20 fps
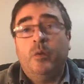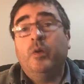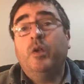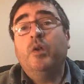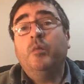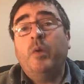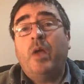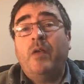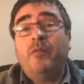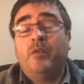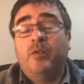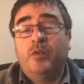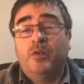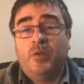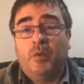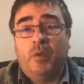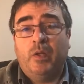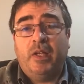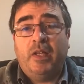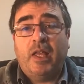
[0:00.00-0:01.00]
So a good way
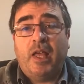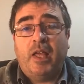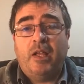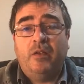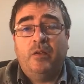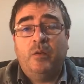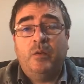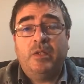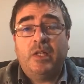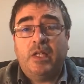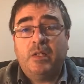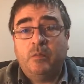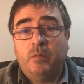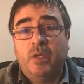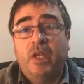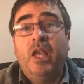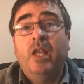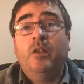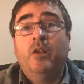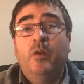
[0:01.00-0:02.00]
of controlling that in those
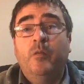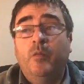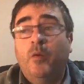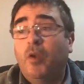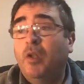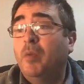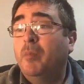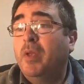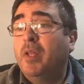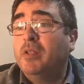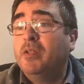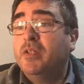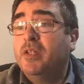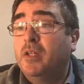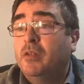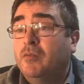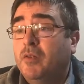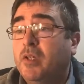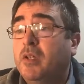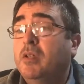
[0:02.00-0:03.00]
days, kill off all the
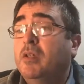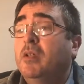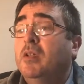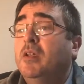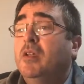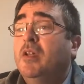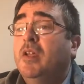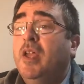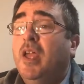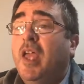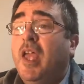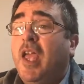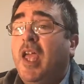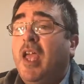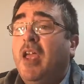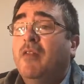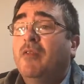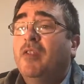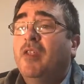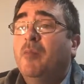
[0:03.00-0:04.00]
male children.
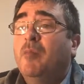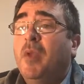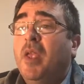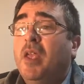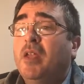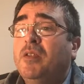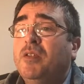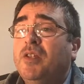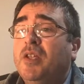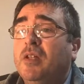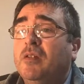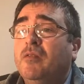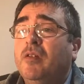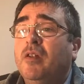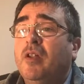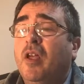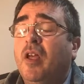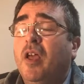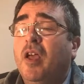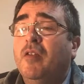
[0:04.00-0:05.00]
If the male
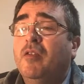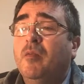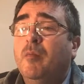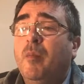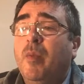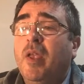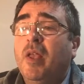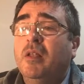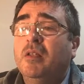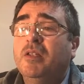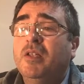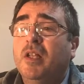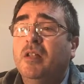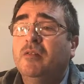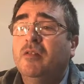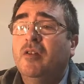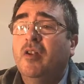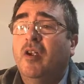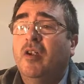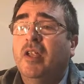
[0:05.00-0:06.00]

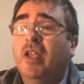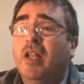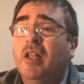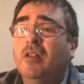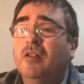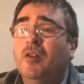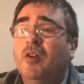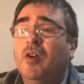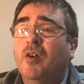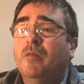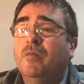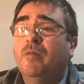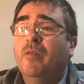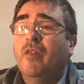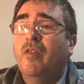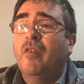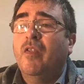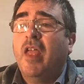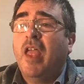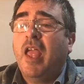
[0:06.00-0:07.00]
children are killed
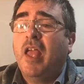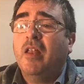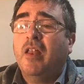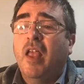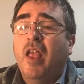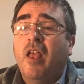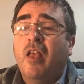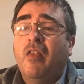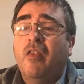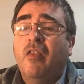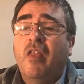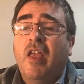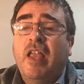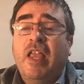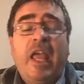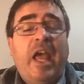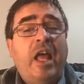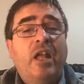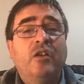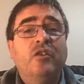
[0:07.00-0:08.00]
off, then
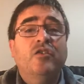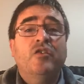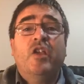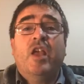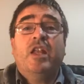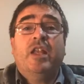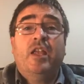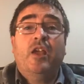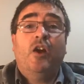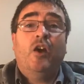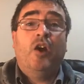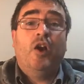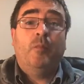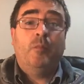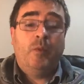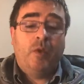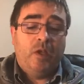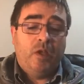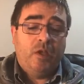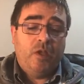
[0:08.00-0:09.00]
they can't do any
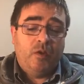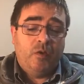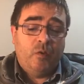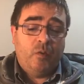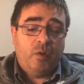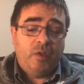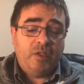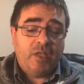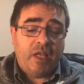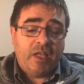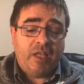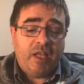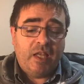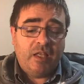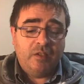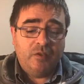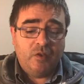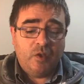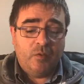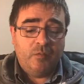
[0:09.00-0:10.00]
harm. You know,
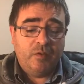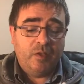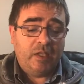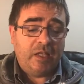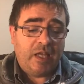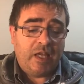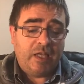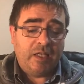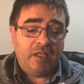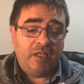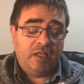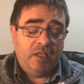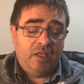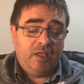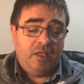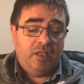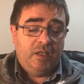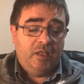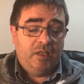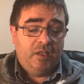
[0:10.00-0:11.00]
it kills off the
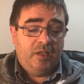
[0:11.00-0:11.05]
line.